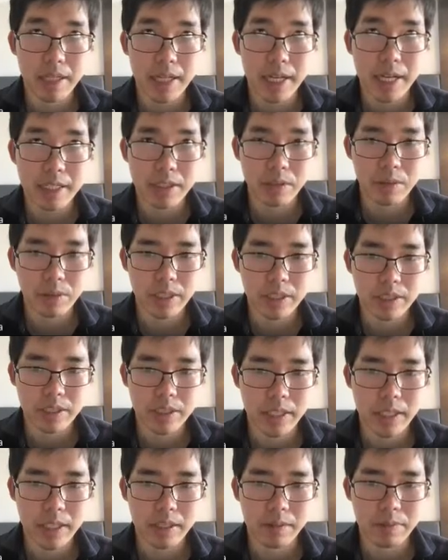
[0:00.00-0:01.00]
asterisk
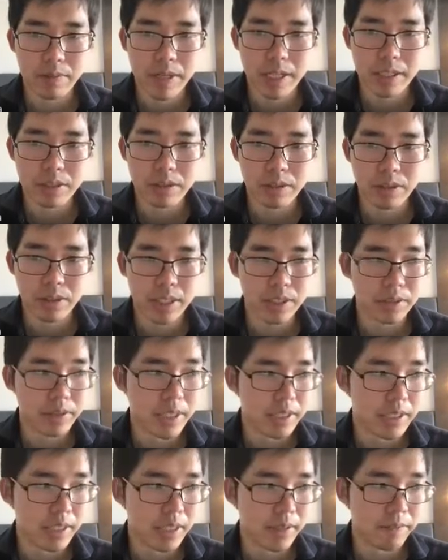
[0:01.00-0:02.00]
and phi star is
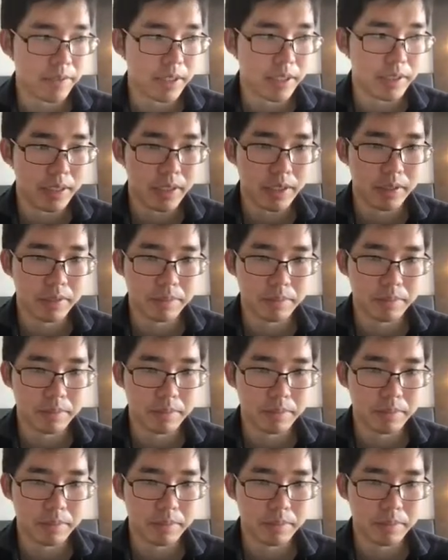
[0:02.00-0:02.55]
less than infinity.